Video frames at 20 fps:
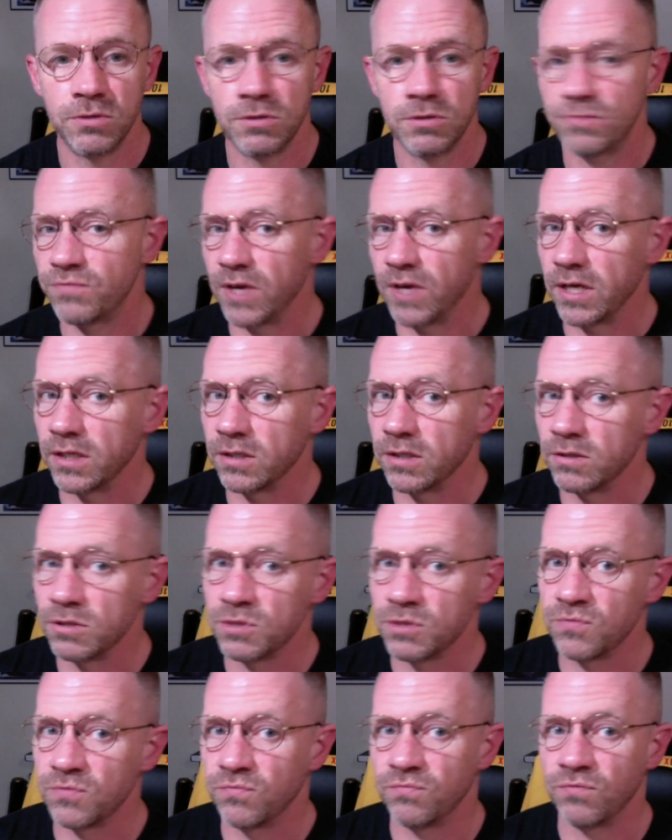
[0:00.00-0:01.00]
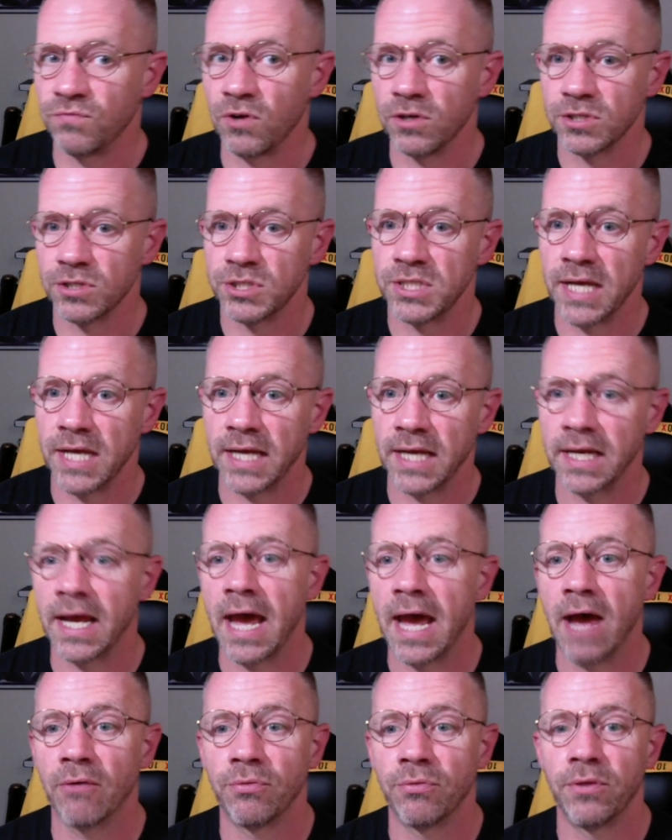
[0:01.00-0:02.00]
fake news, false data
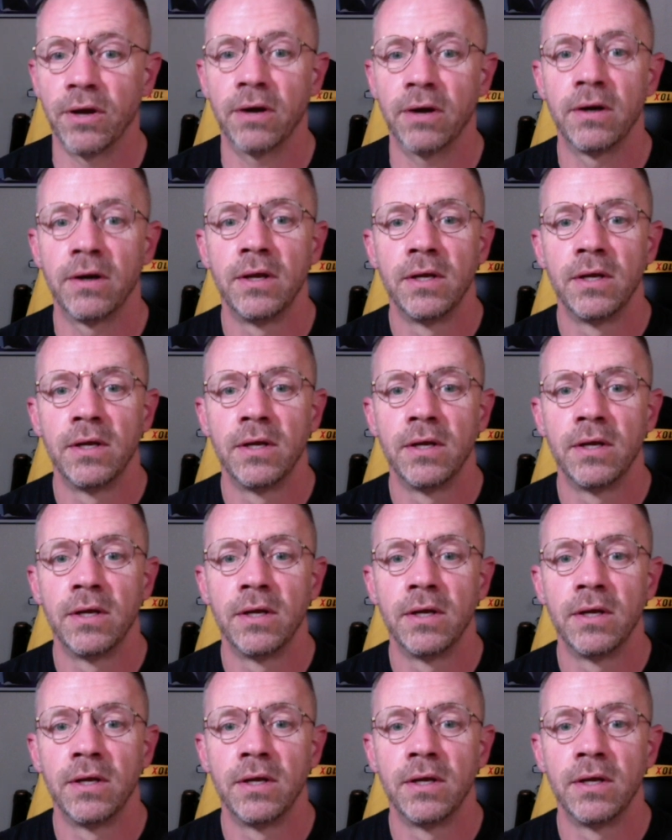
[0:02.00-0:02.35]
out there.